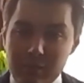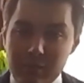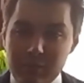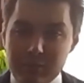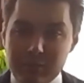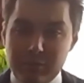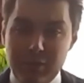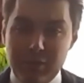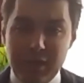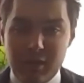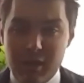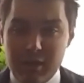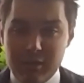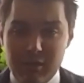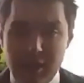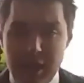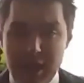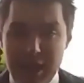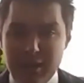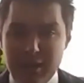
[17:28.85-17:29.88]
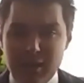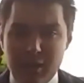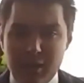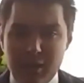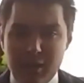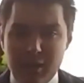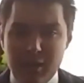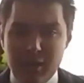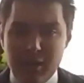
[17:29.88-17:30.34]
Read online
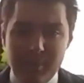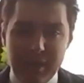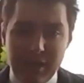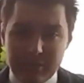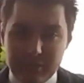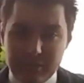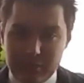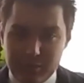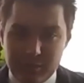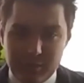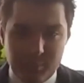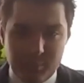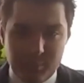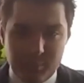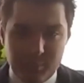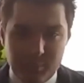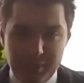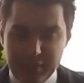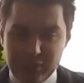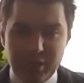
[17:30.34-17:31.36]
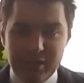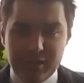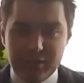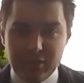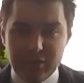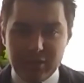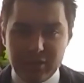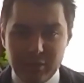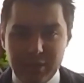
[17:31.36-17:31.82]
about the best way to do it,
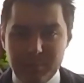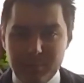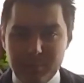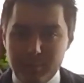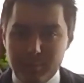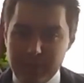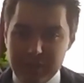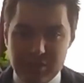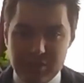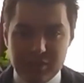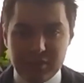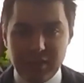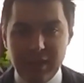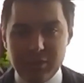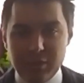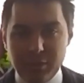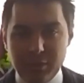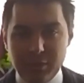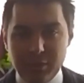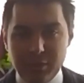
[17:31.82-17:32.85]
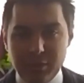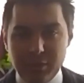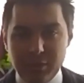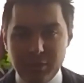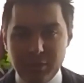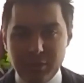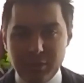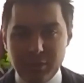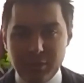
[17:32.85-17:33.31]
but you could take those sprouts, put them
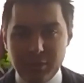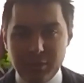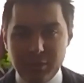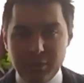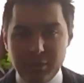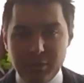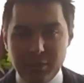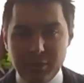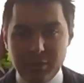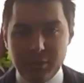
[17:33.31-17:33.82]
in your garden,